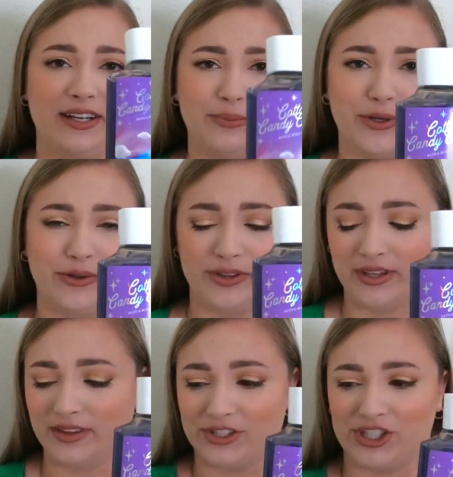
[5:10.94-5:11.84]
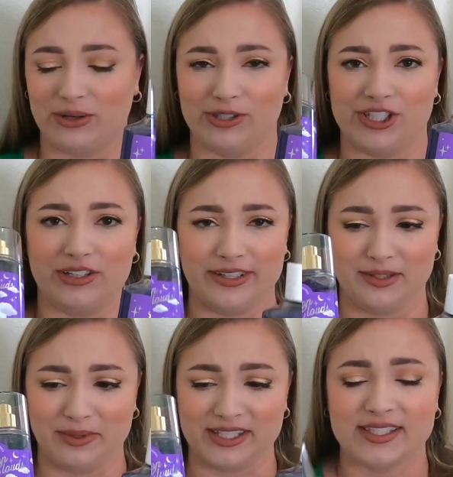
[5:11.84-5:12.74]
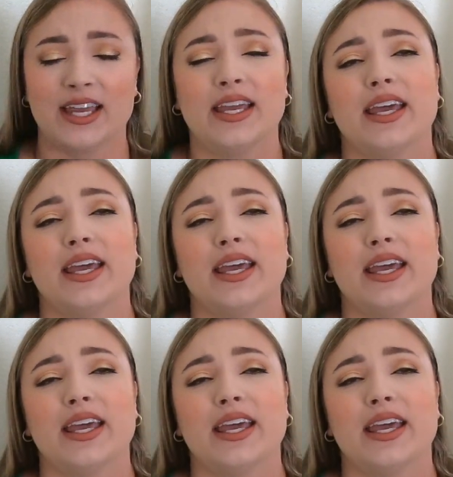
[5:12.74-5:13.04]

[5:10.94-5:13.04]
in both the shower gel and the mist.